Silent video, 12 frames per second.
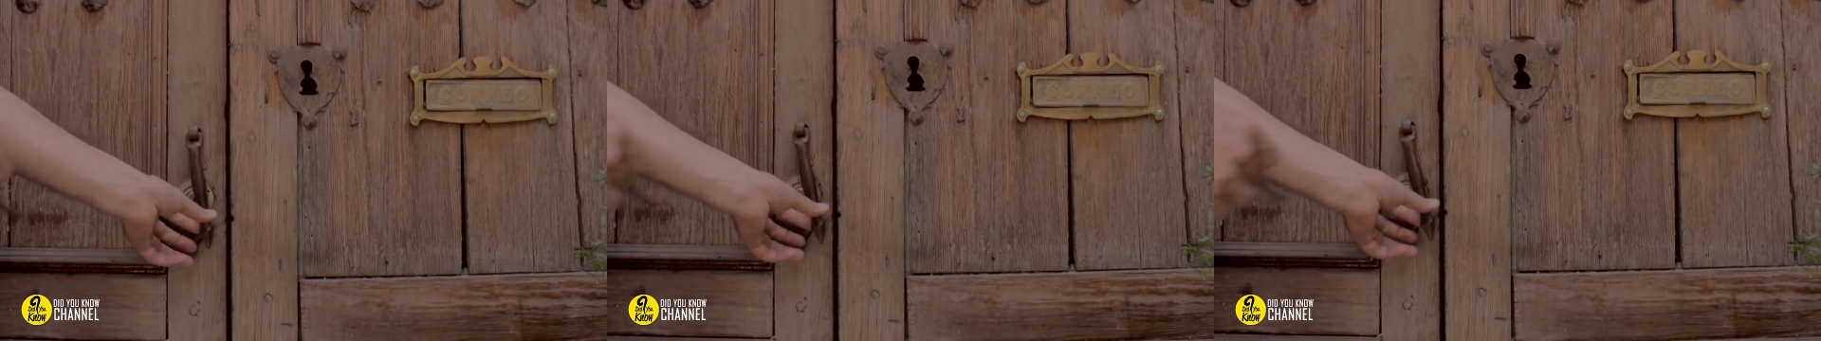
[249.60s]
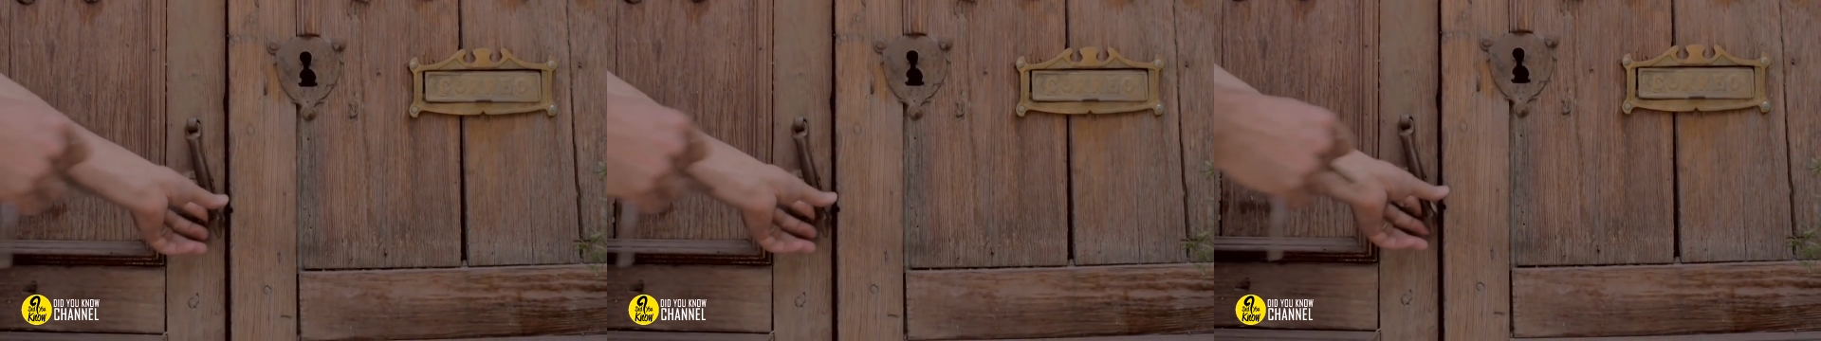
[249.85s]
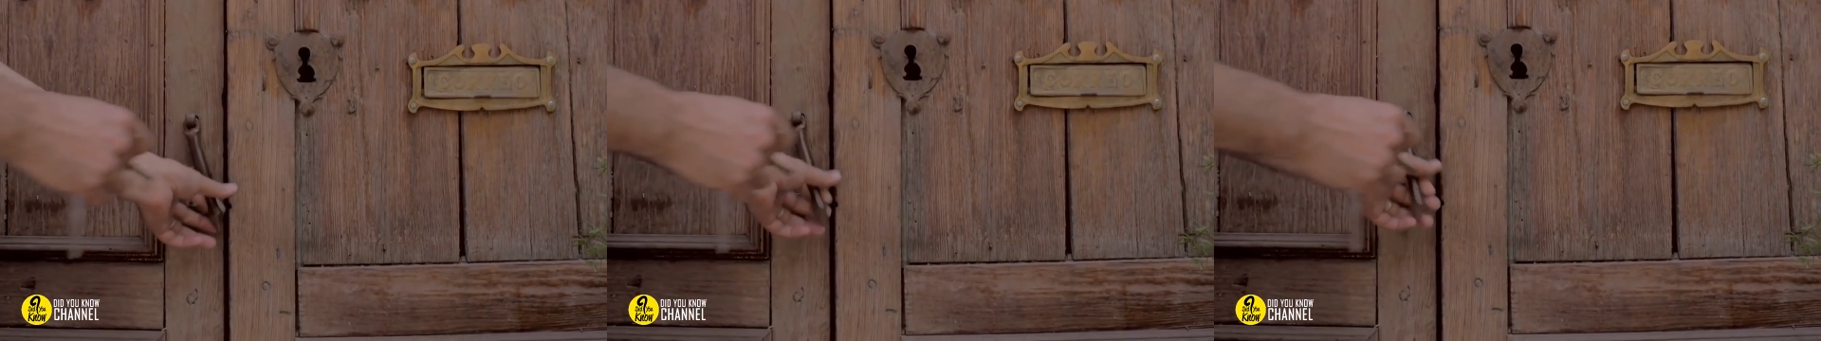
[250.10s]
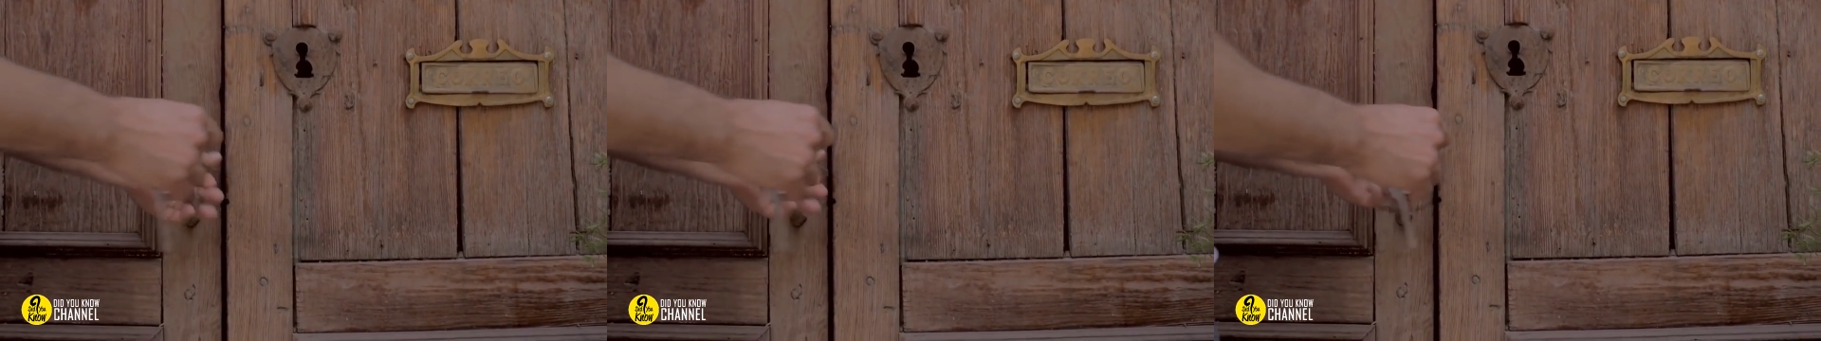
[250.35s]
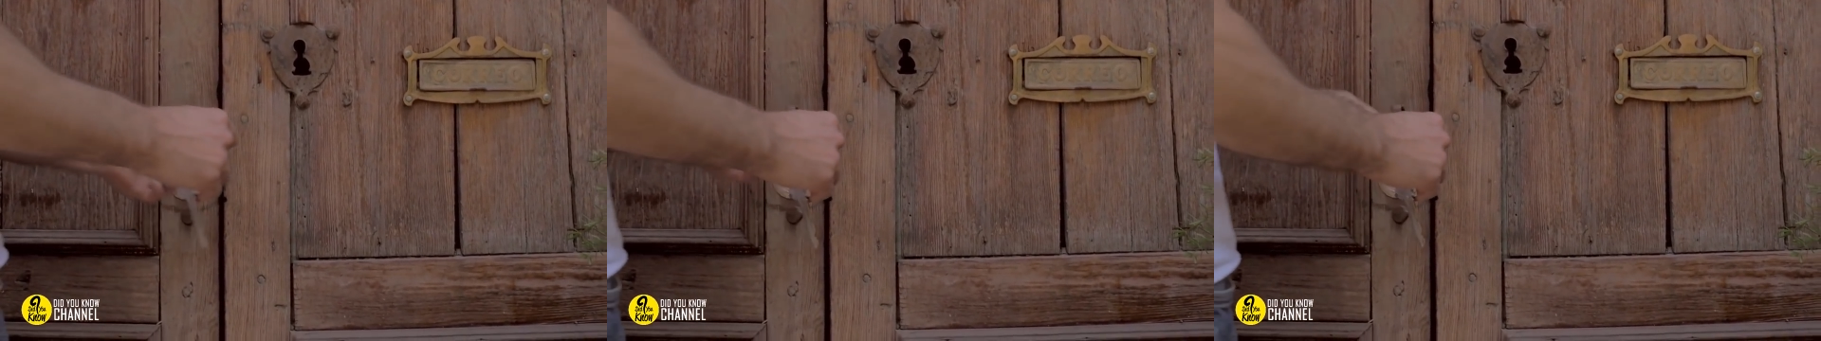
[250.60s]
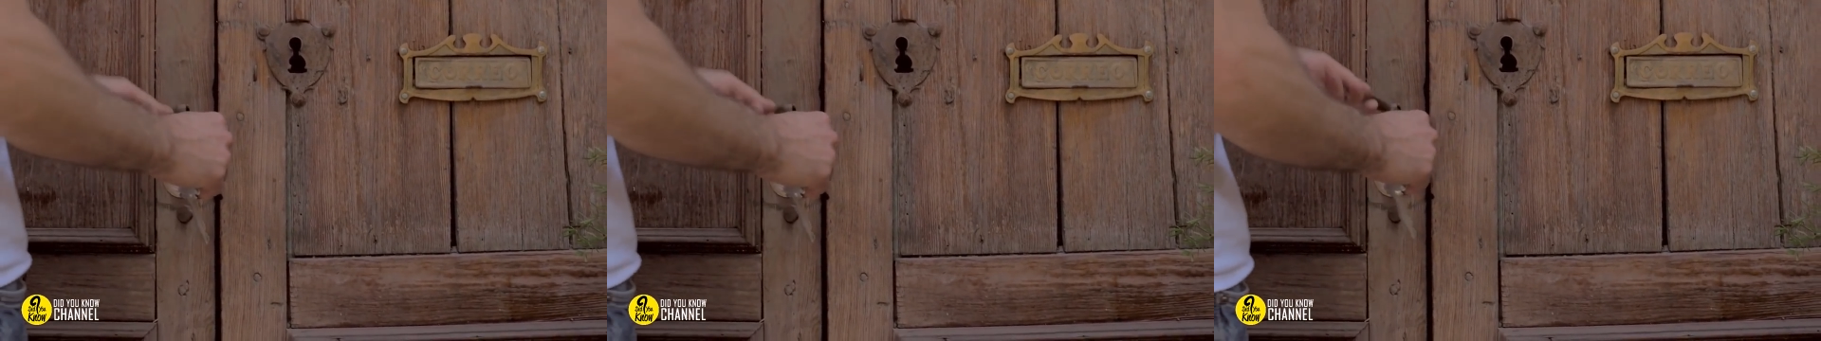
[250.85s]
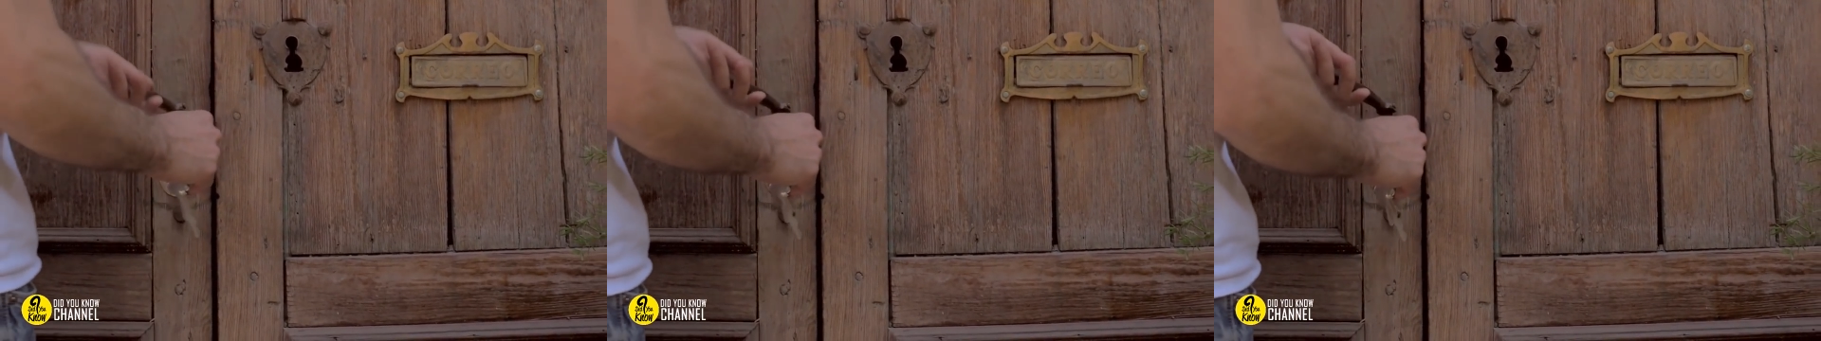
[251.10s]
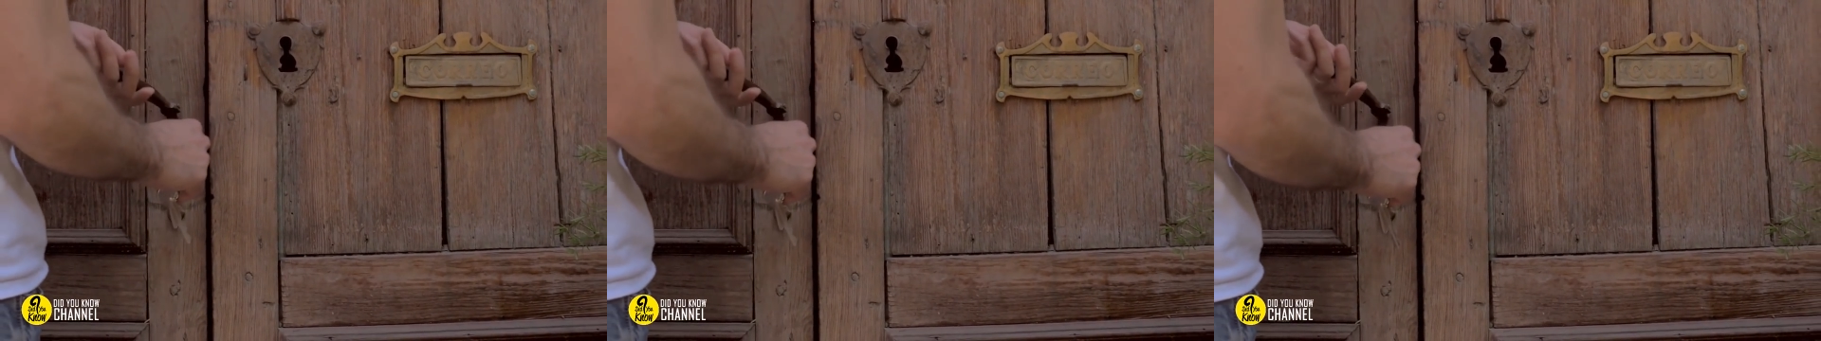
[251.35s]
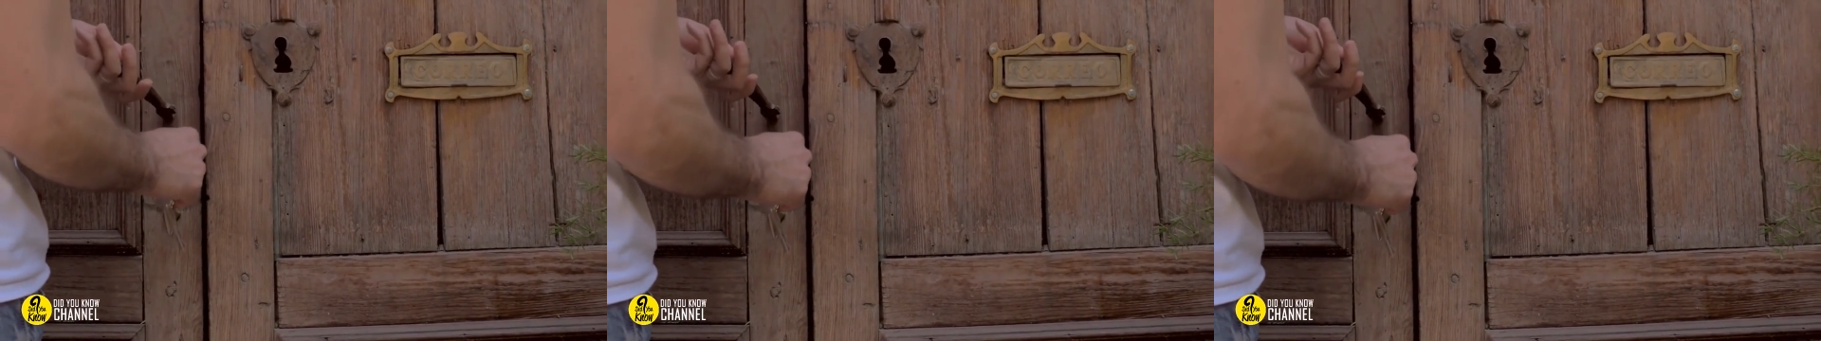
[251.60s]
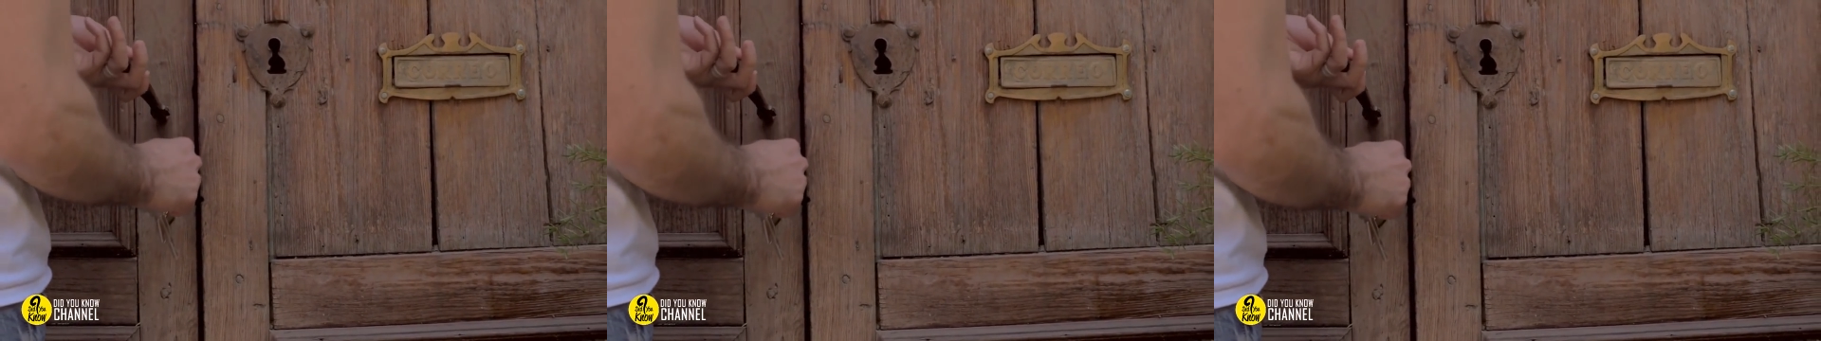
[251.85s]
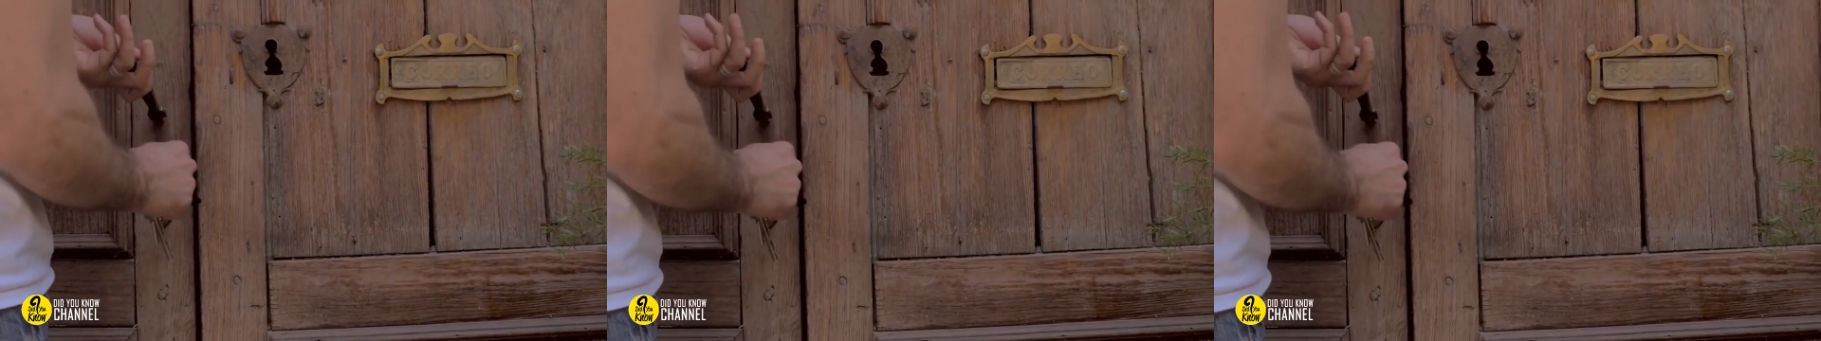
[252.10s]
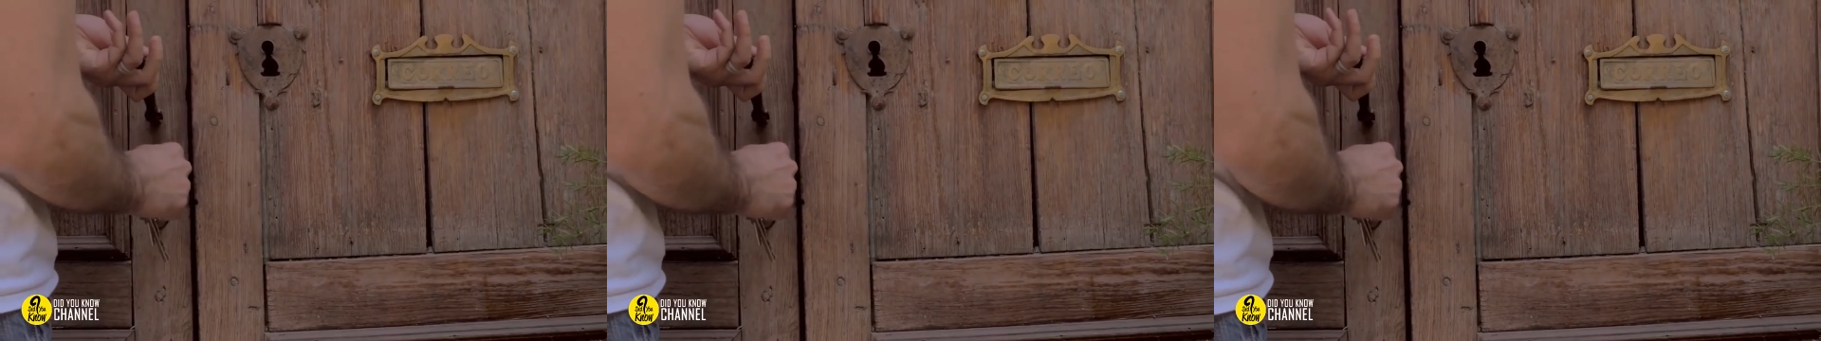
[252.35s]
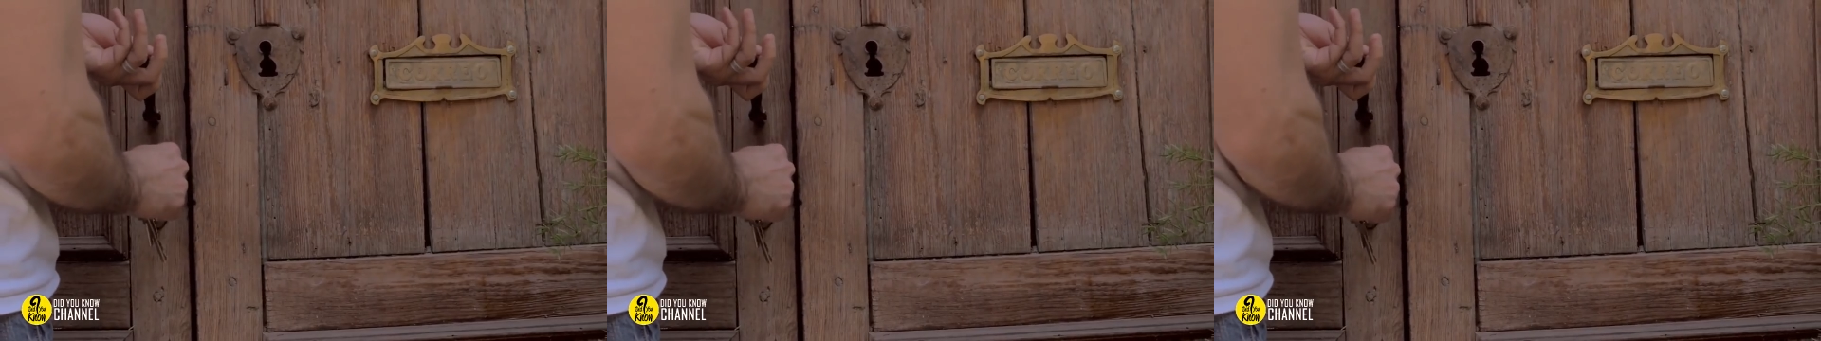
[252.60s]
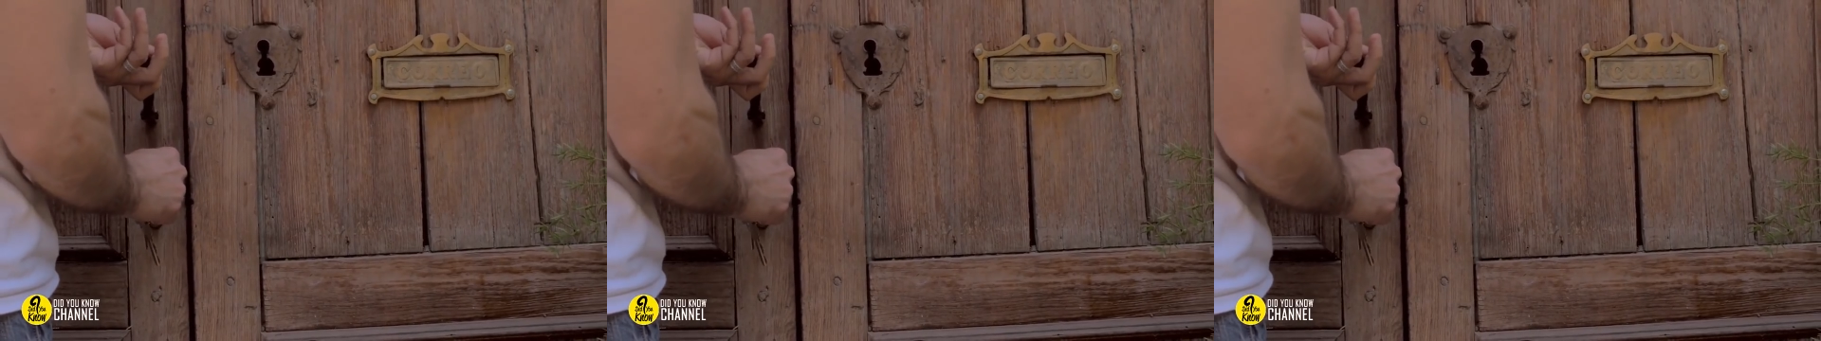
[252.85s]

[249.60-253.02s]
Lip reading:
[unreadable: no face in view]